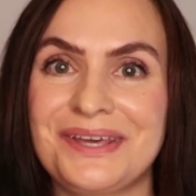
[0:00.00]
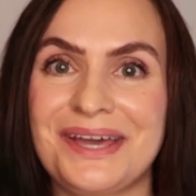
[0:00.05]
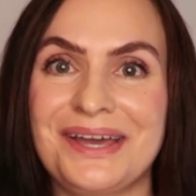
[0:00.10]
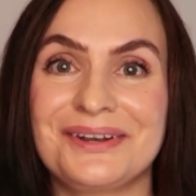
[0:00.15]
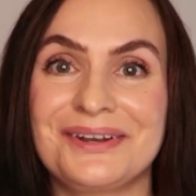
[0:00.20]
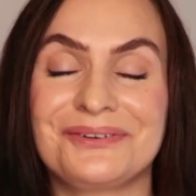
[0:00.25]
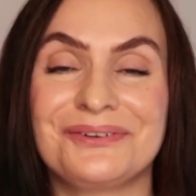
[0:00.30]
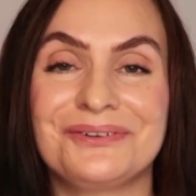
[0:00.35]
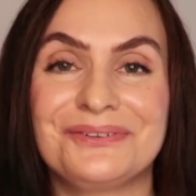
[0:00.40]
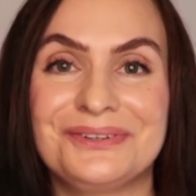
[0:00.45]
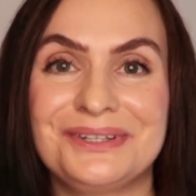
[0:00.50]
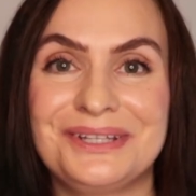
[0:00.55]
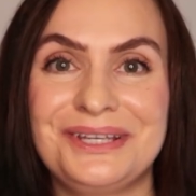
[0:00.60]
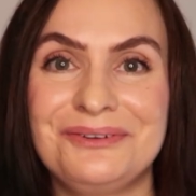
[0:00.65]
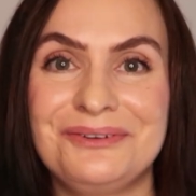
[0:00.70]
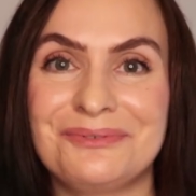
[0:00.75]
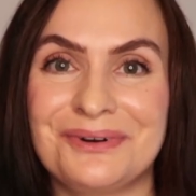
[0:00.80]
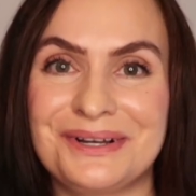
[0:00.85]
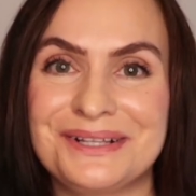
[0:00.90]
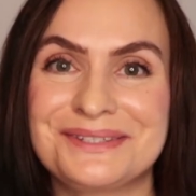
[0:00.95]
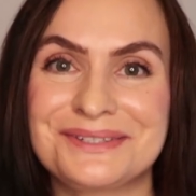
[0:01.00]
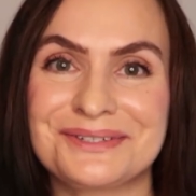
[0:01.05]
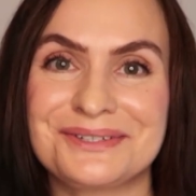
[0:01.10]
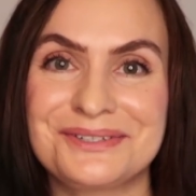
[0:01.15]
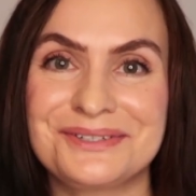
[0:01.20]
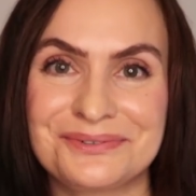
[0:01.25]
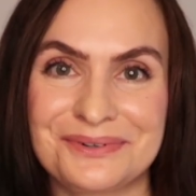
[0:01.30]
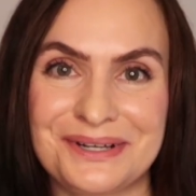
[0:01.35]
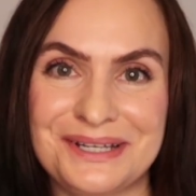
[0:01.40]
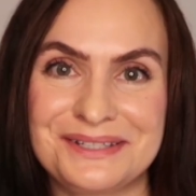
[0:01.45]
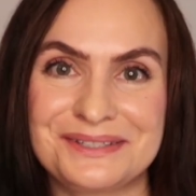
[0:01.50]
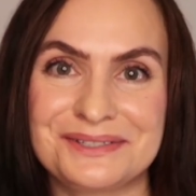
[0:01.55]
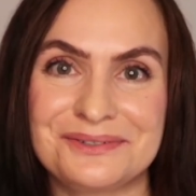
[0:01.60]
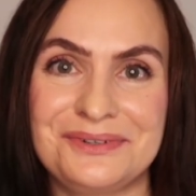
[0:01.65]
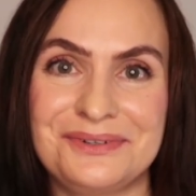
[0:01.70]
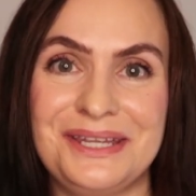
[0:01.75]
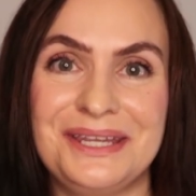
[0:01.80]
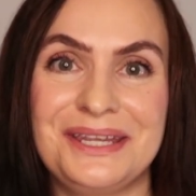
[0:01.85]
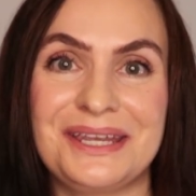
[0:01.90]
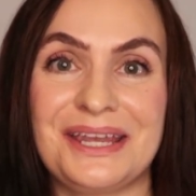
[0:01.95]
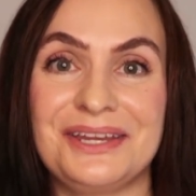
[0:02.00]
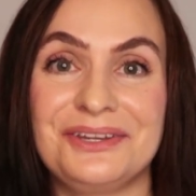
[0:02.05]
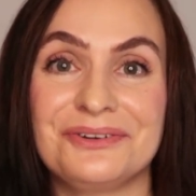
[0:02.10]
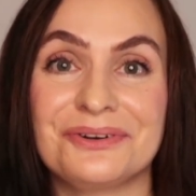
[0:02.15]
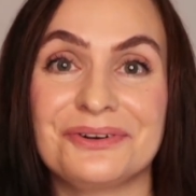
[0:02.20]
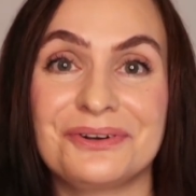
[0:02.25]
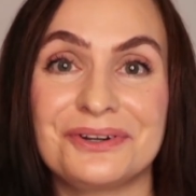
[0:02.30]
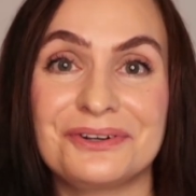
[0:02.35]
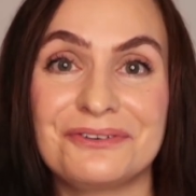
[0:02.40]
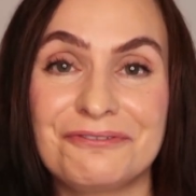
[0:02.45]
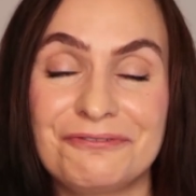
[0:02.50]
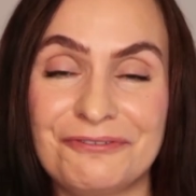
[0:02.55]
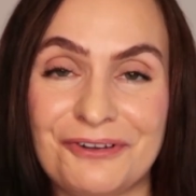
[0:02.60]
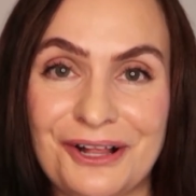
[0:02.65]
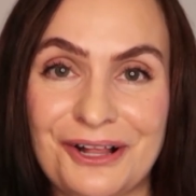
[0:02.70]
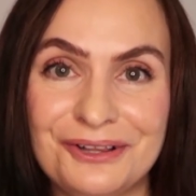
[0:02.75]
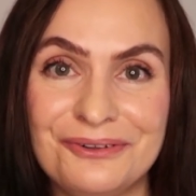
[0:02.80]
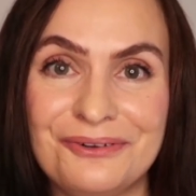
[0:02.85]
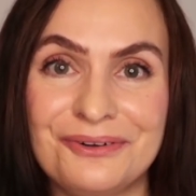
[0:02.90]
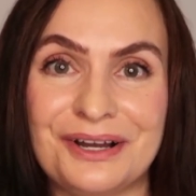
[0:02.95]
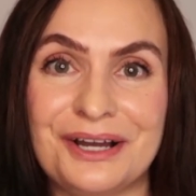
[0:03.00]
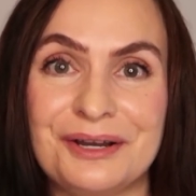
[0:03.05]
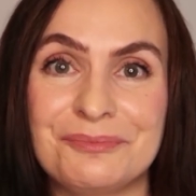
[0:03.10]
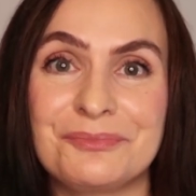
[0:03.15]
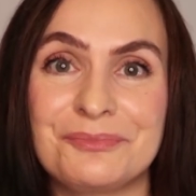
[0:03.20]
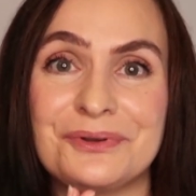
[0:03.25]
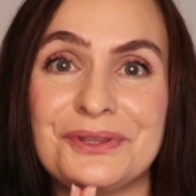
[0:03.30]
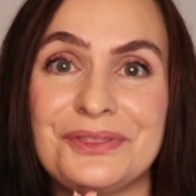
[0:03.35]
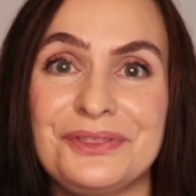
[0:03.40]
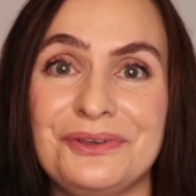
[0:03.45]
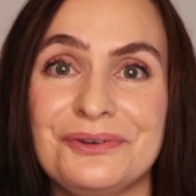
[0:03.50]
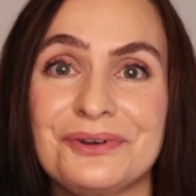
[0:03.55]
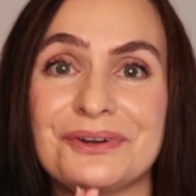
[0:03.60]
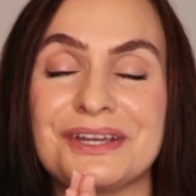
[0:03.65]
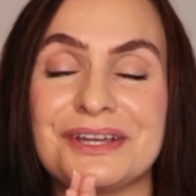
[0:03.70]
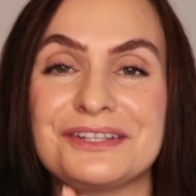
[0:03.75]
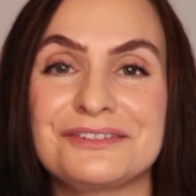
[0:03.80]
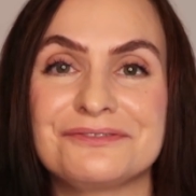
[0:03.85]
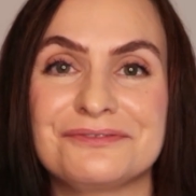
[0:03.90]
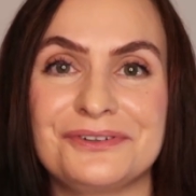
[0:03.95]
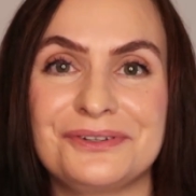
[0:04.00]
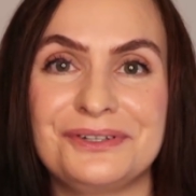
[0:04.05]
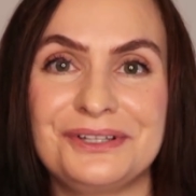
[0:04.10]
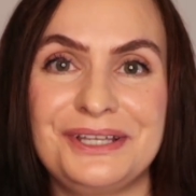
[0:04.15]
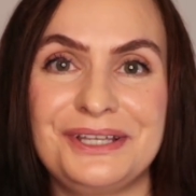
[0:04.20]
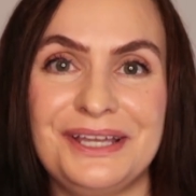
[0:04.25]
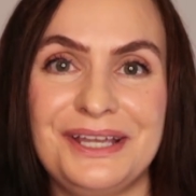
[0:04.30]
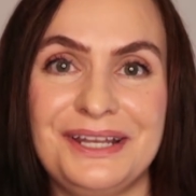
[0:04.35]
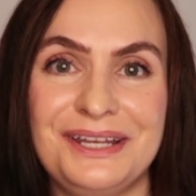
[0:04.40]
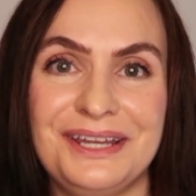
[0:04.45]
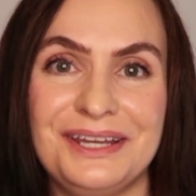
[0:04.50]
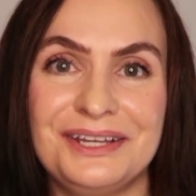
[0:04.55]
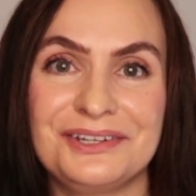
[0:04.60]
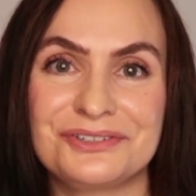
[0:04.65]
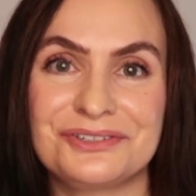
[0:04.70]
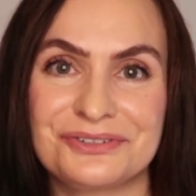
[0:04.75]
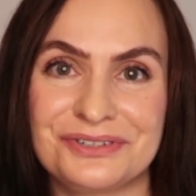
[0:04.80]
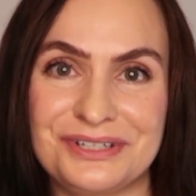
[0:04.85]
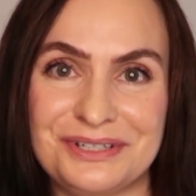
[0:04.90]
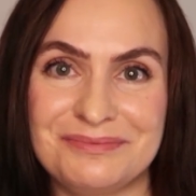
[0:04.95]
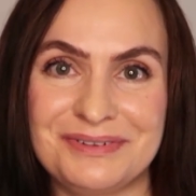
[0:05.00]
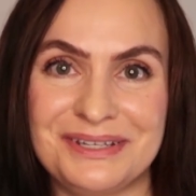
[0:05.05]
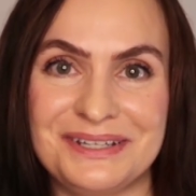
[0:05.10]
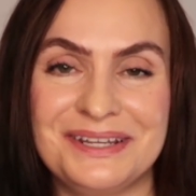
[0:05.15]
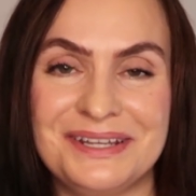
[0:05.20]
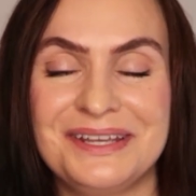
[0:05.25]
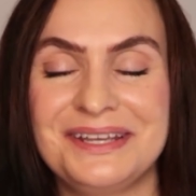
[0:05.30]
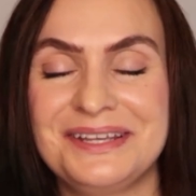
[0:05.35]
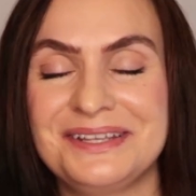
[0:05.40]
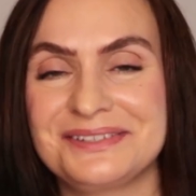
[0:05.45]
that only once or twice a week, and you're going to follow up with your exfoliating treatment.